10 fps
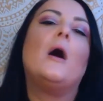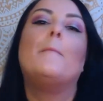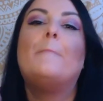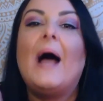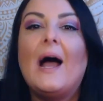a
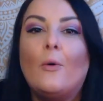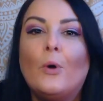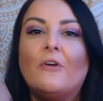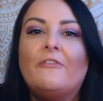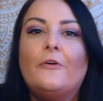
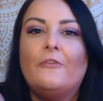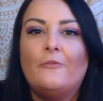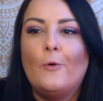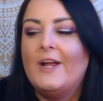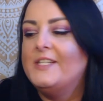powerful
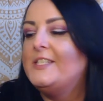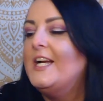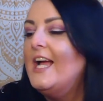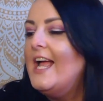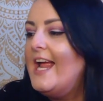voice.
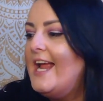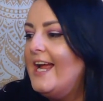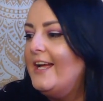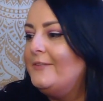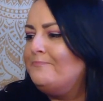
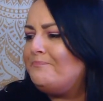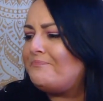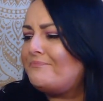And